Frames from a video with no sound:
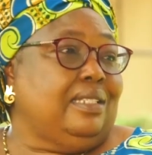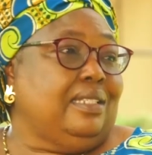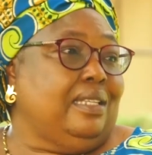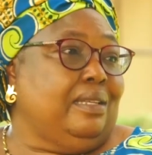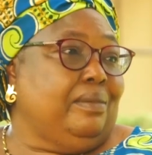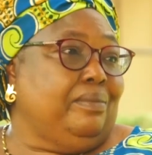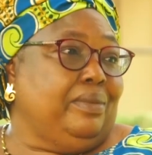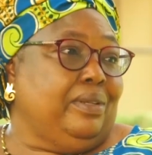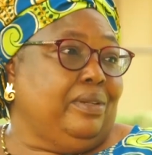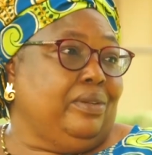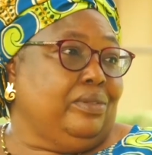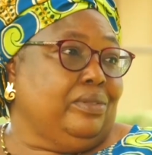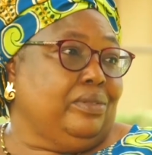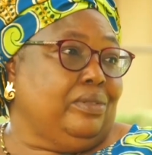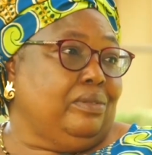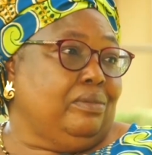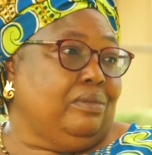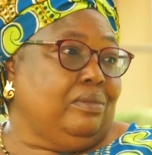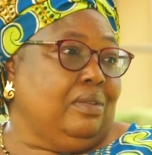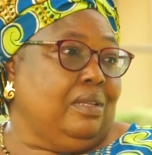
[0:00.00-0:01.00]
here belong
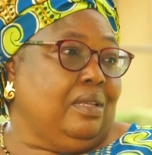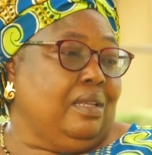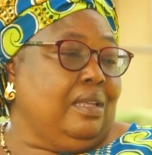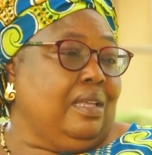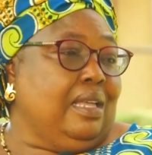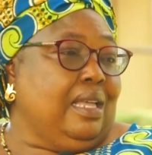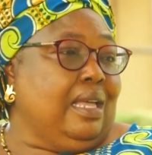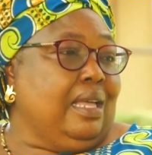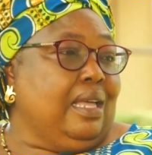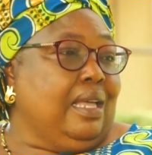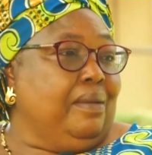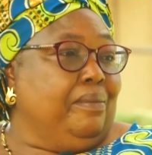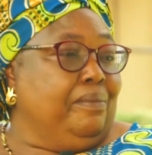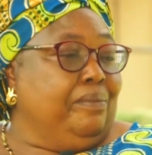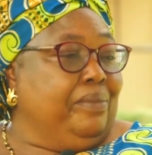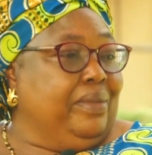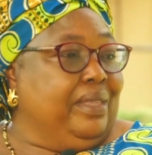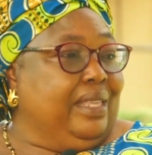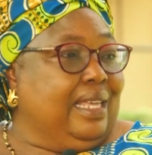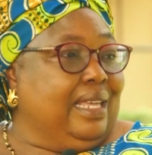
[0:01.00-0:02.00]
to
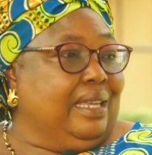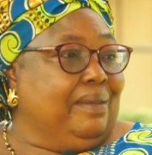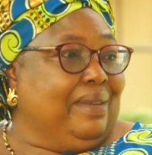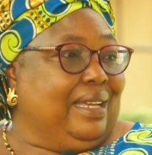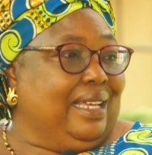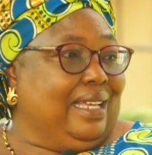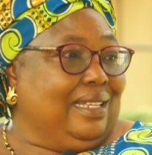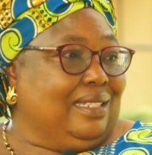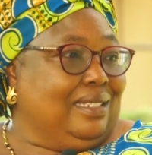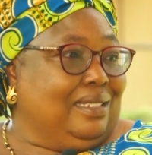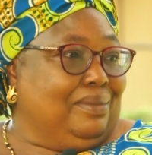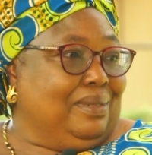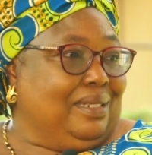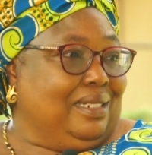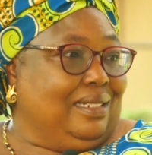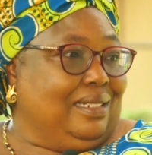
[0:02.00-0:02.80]
me and my husband.